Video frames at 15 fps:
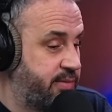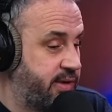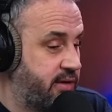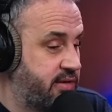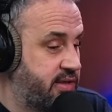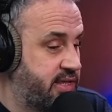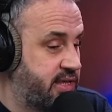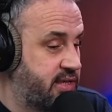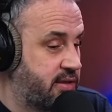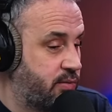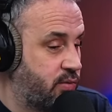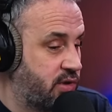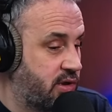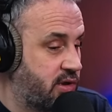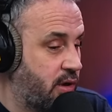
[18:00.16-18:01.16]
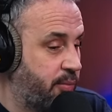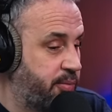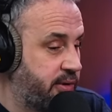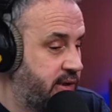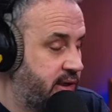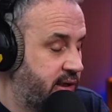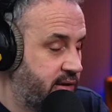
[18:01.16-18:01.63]
appearances and won the cup,
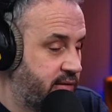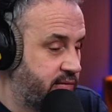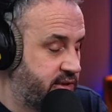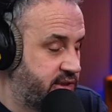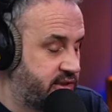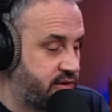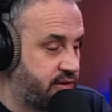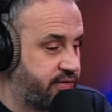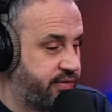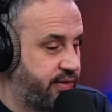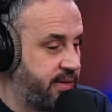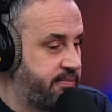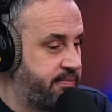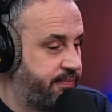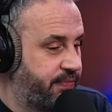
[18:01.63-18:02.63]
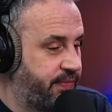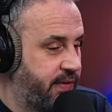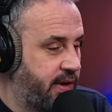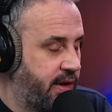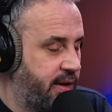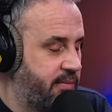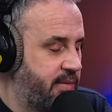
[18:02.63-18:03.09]
which is good for him.
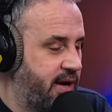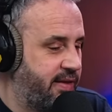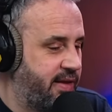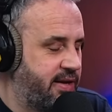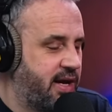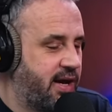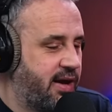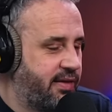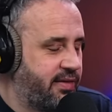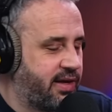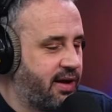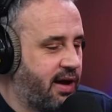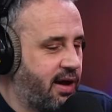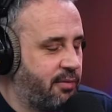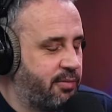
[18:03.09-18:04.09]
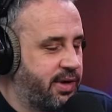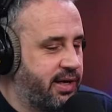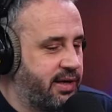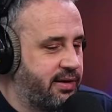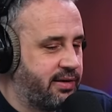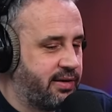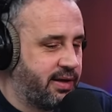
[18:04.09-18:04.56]
And then there can't have
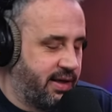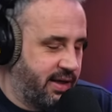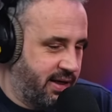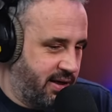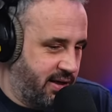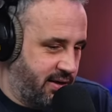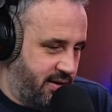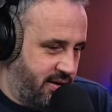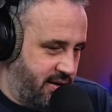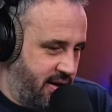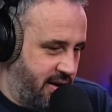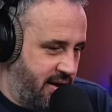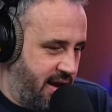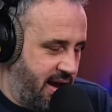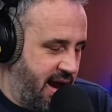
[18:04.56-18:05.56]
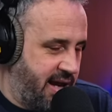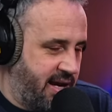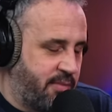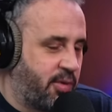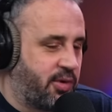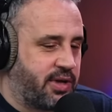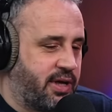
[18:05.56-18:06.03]
been
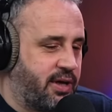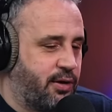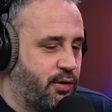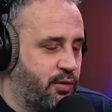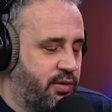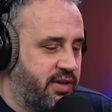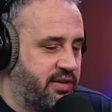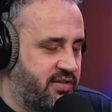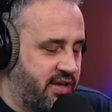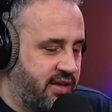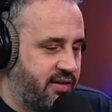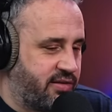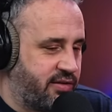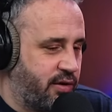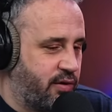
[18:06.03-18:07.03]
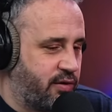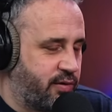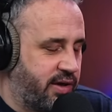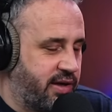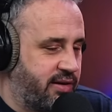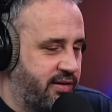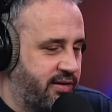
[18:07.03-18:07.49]
anybody who didn't see this news
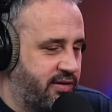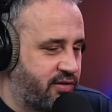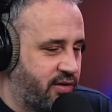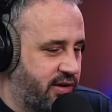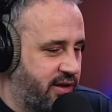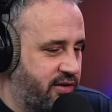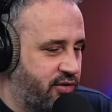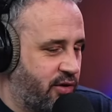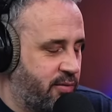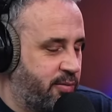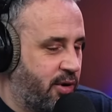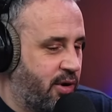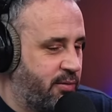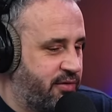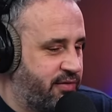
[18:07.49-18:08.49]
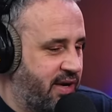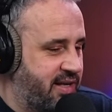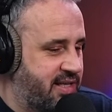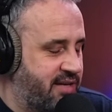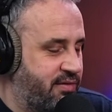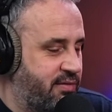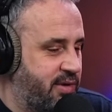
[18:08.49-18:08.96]
when you saw that he joined Bournemouth for like
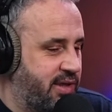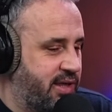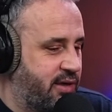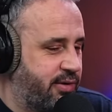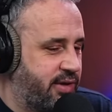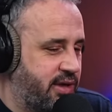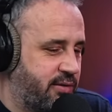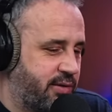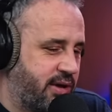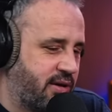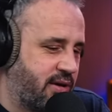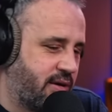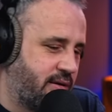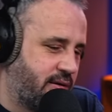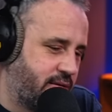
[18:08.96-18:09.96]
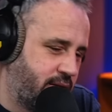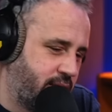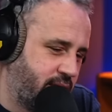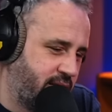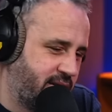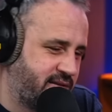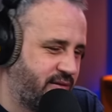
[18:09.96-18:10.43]
7 million quid and you went, oh,
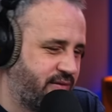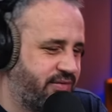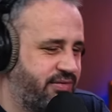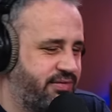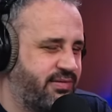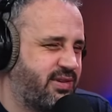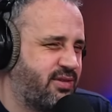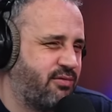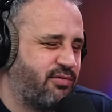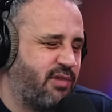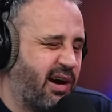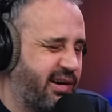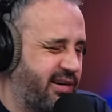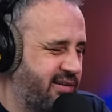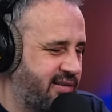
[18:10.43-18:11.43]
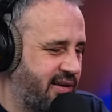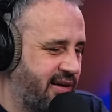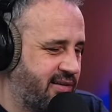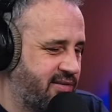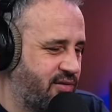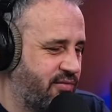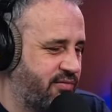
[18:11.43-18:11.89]
that's not right, is it?
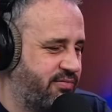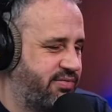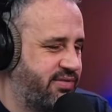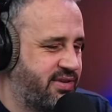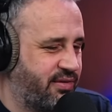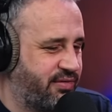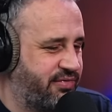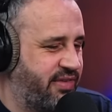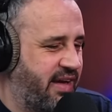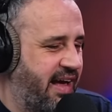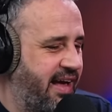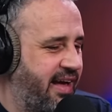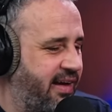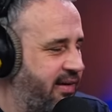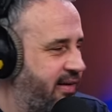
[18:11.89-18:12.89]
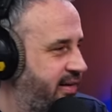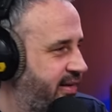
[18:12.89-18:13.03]
It's not fair.